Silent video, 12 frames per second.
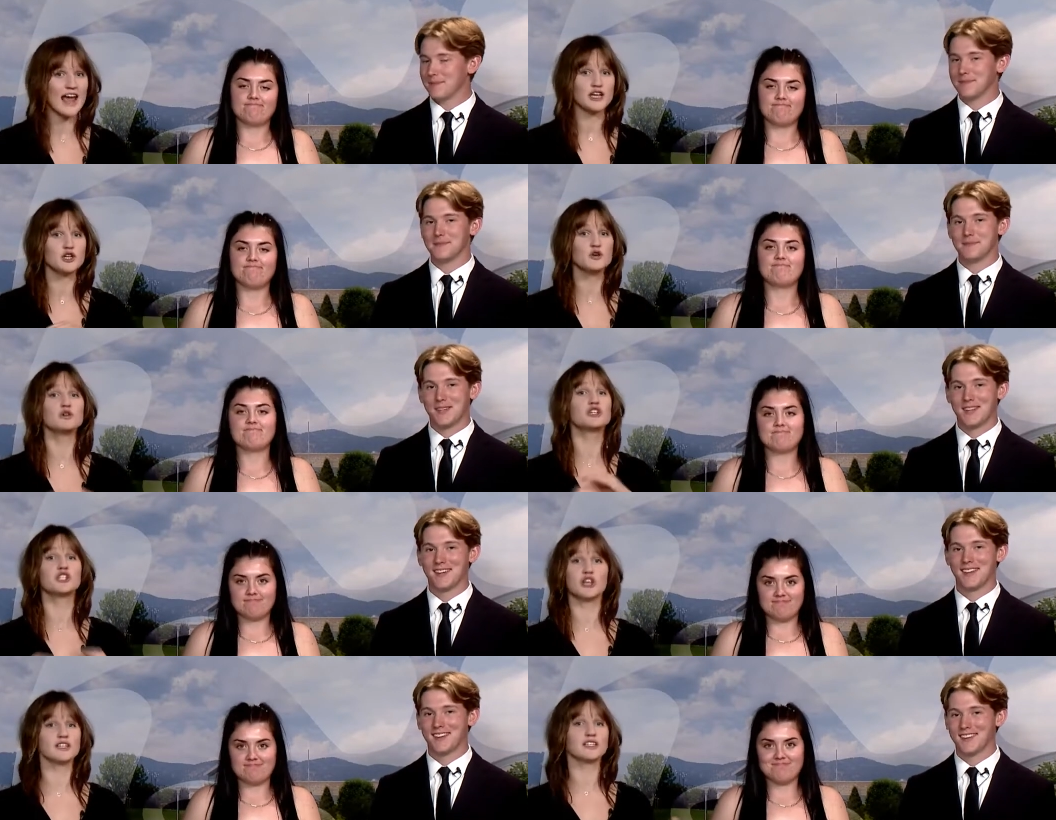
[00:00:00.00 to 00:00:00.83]
Speaker 1: and you
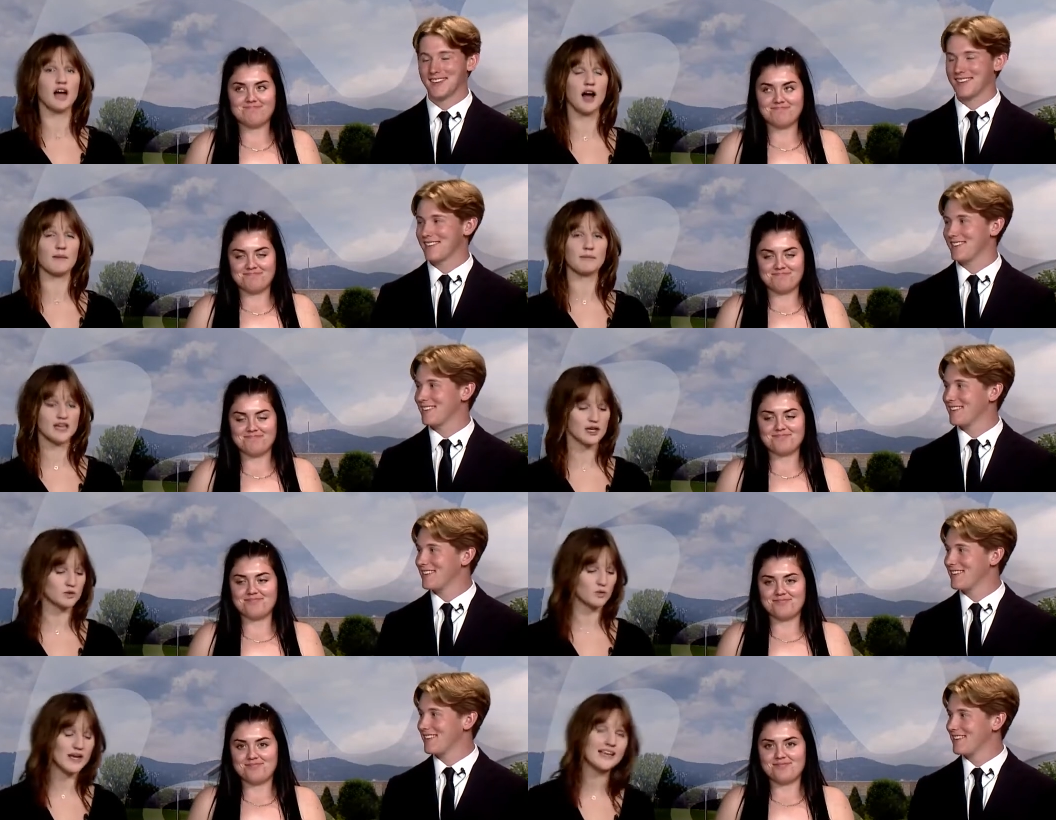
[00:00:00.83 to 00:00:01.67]
shouldn't come
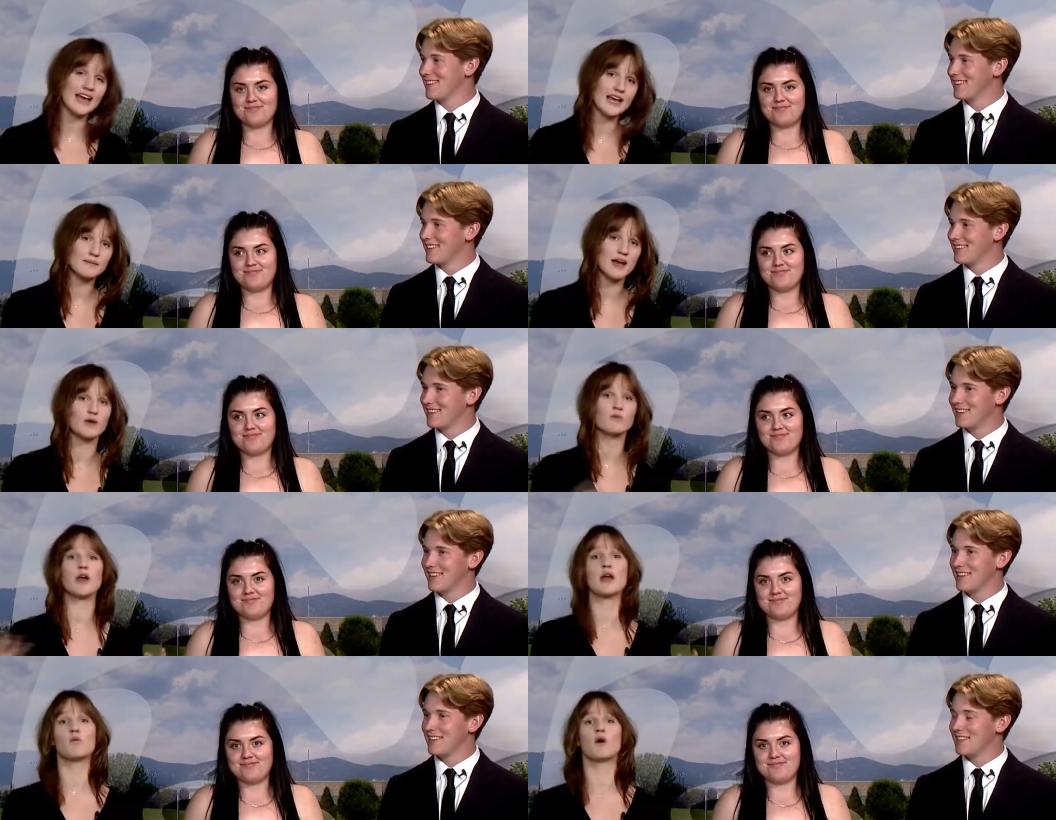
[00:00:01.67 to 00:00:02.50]
because we came
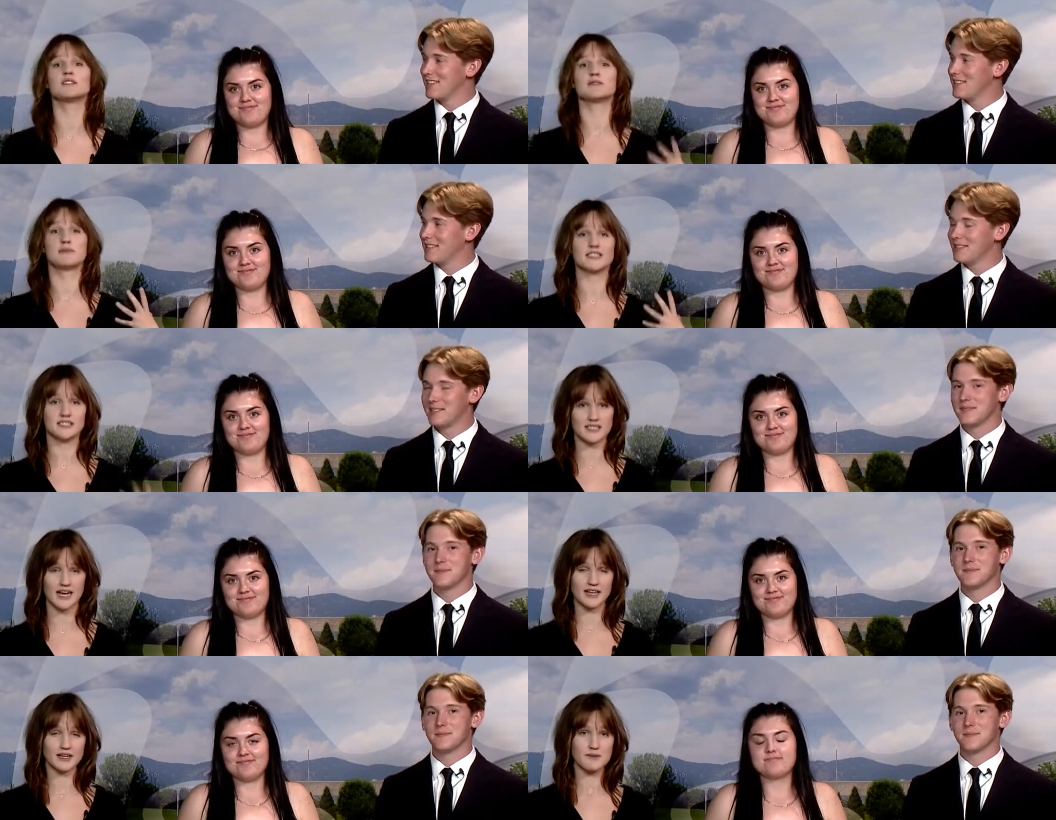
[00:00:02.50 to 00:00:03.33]
and it was a
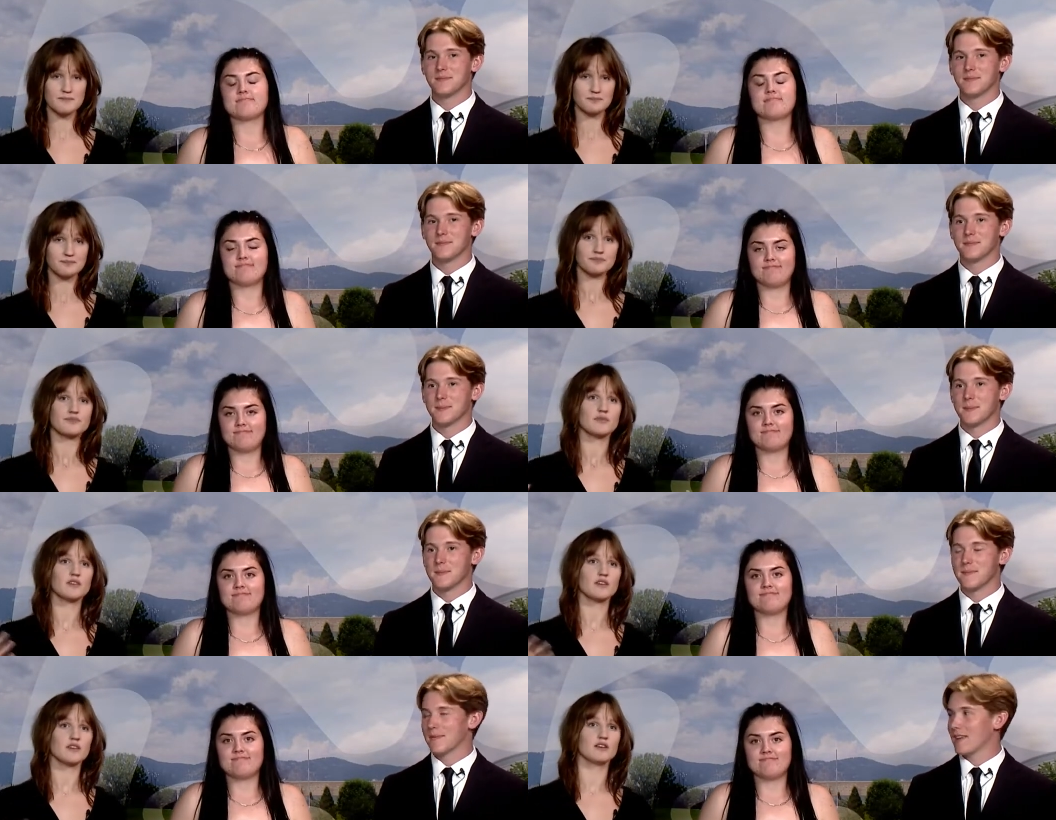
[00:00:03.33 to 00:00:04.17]
mistake.
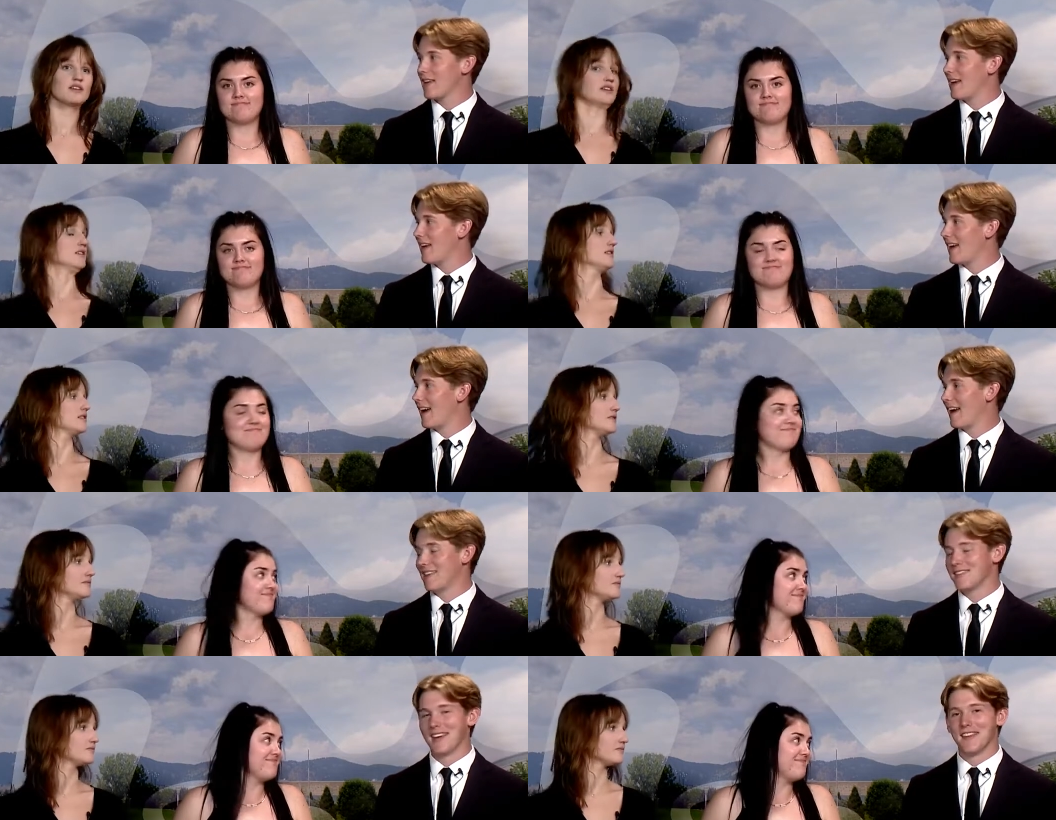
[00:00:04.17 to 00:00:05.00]

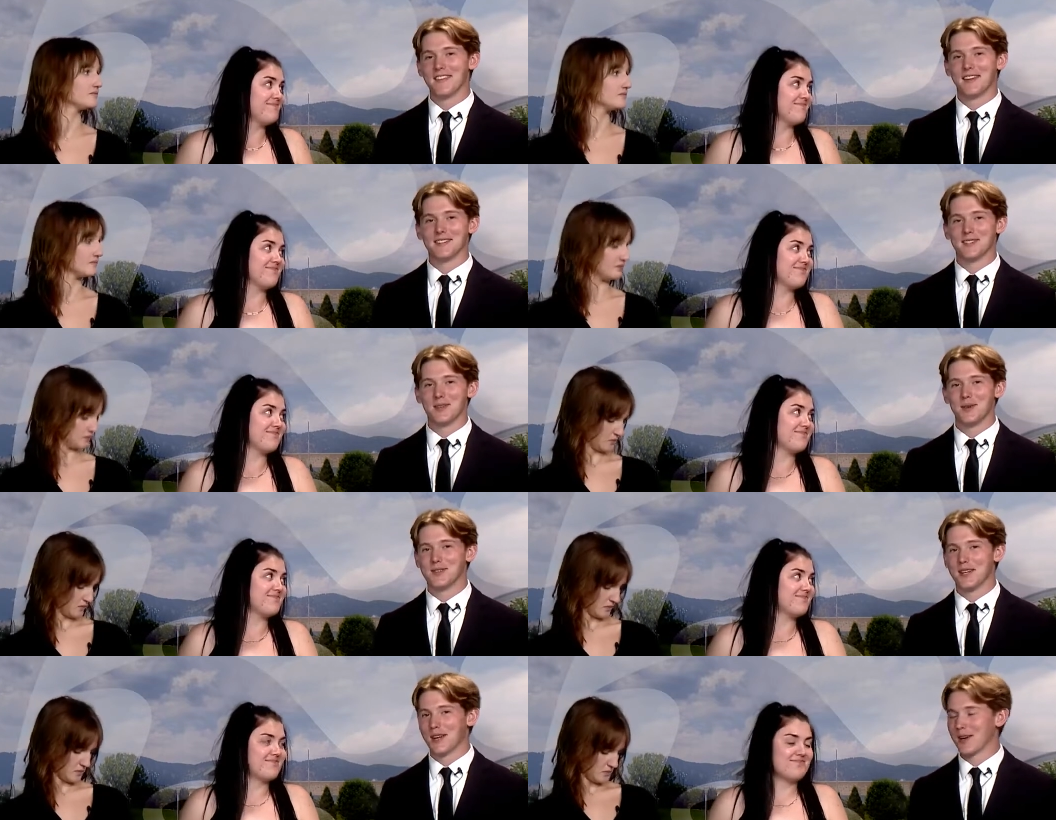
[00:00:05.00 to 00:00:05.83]
Speaker 2: I, I, think it's
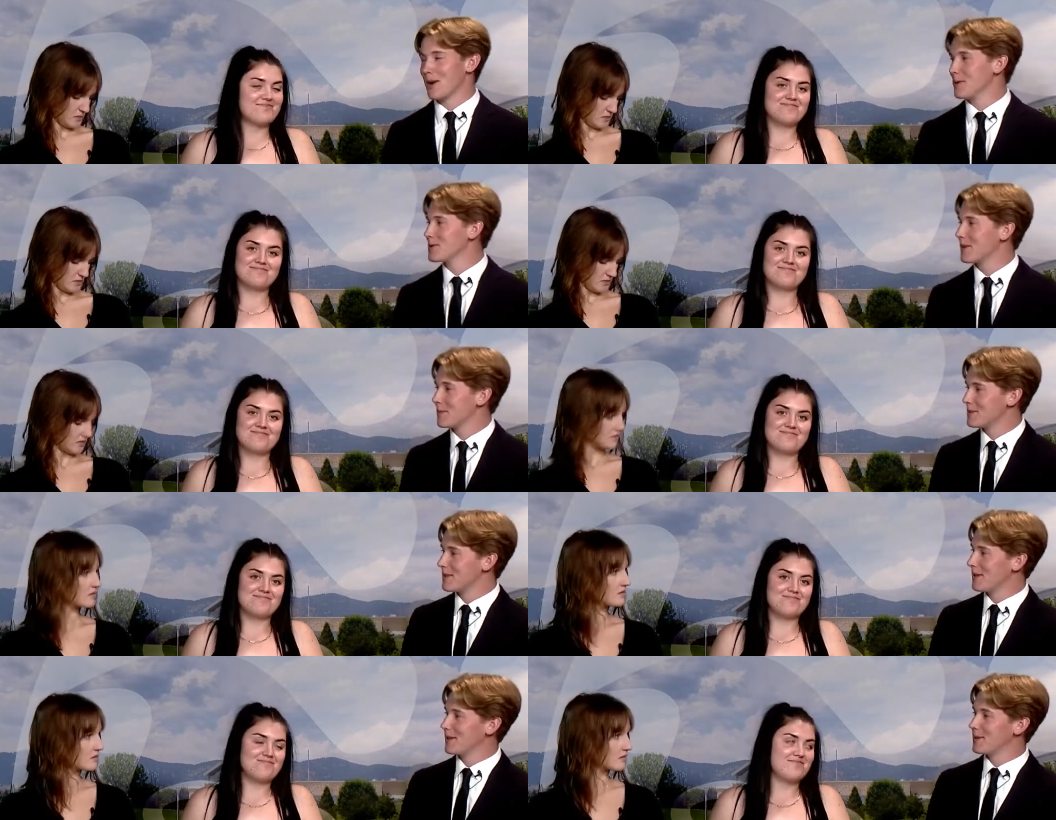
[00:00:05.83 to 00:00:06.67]
huge that a coach
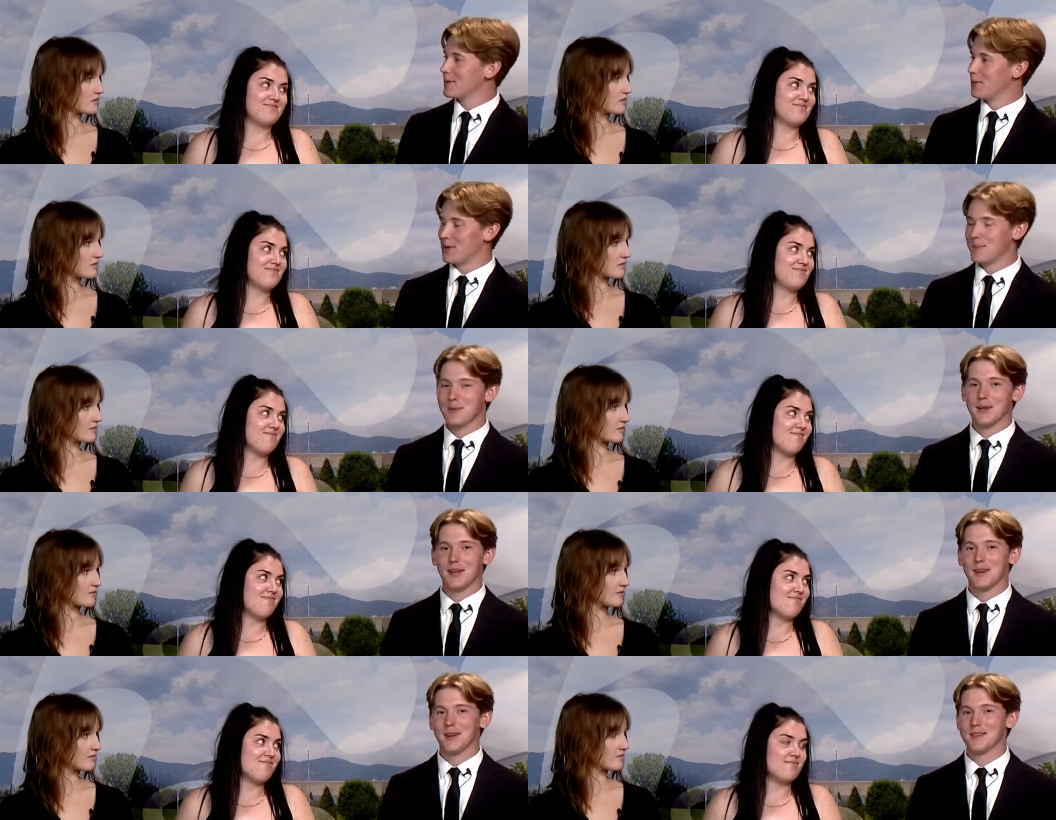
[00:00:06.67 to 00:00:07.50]
comes here with
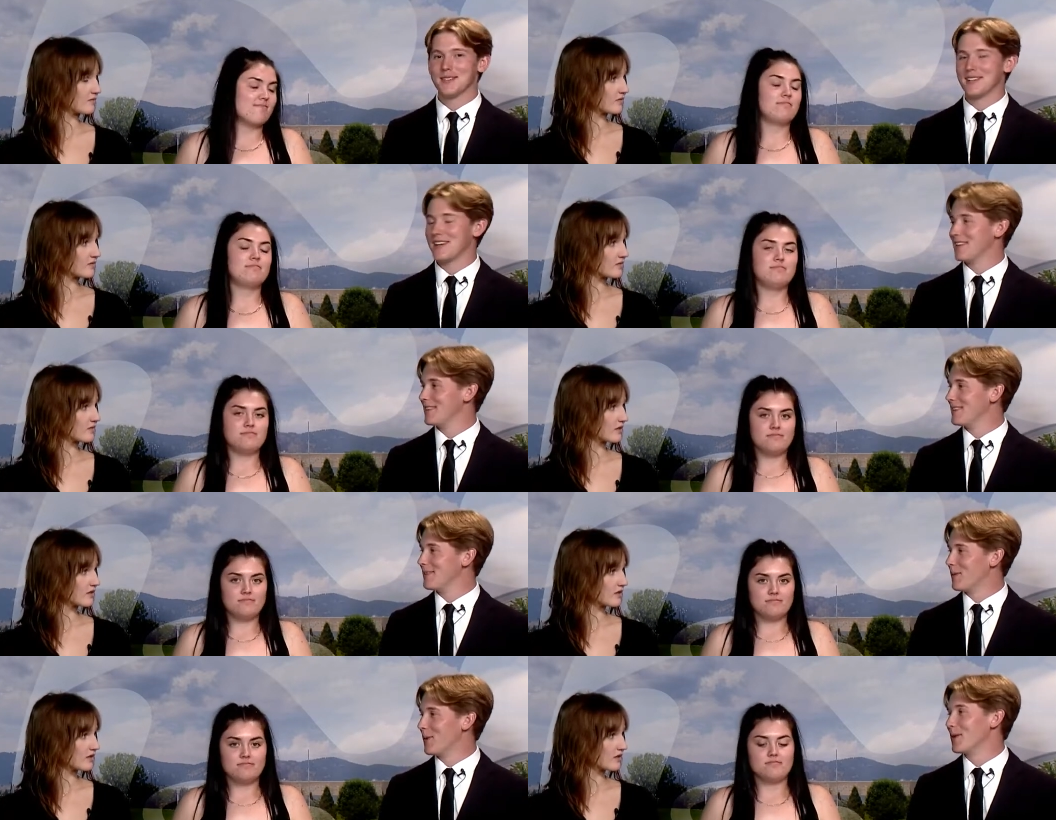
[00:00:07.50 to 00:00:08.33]
players, and
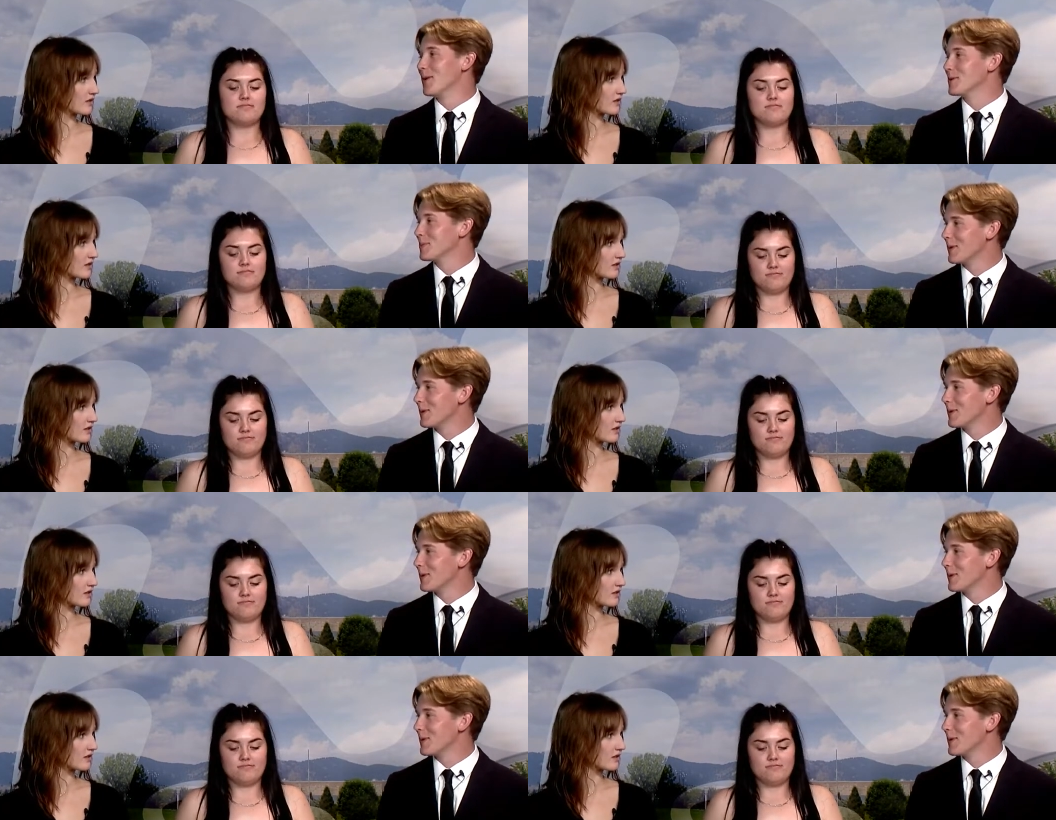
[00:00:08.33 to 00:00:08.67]
one of those